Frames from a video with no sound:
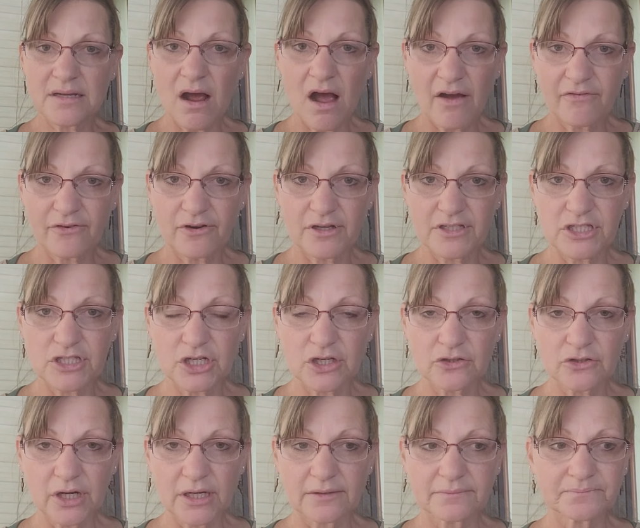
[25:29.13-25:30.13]
to offer his
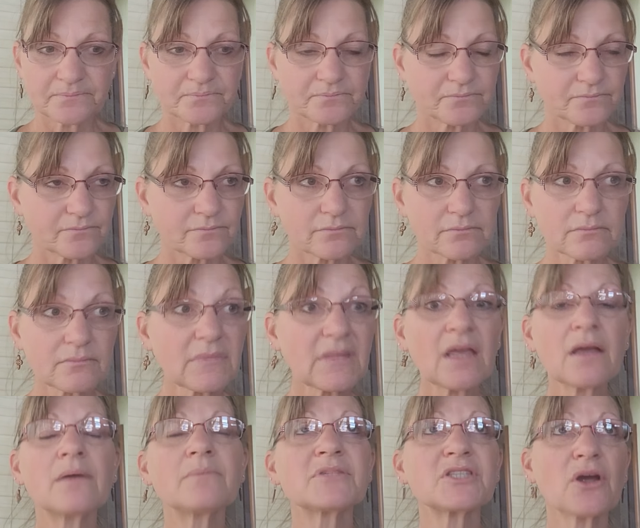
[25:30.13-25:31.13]
children.
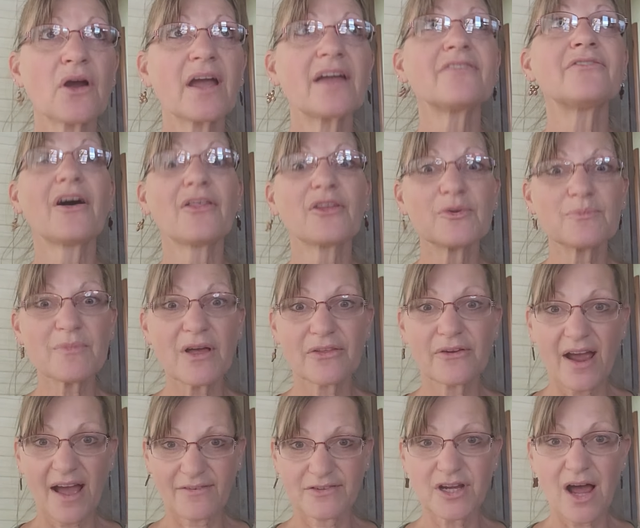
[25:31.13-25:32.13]
I'm sorry, father and
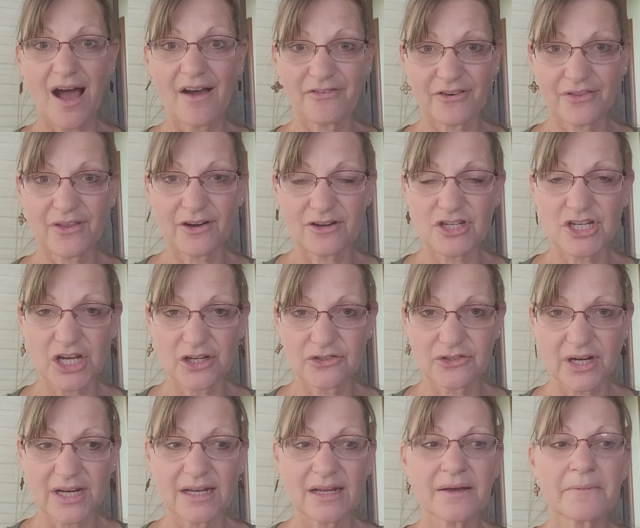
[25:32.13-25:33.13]
mother have to offer their
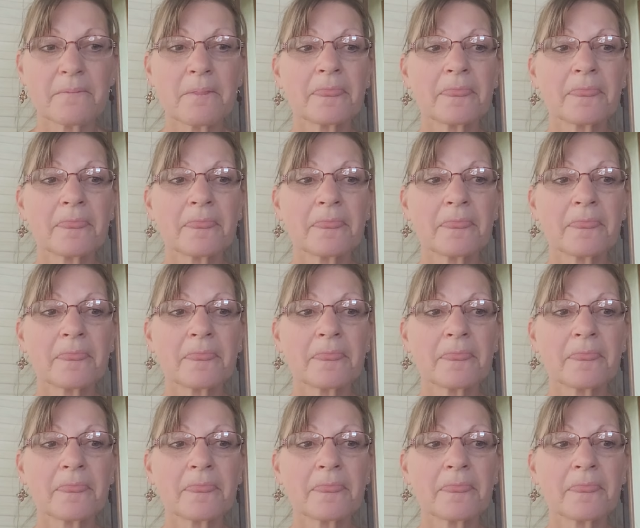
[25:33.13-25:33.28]
children.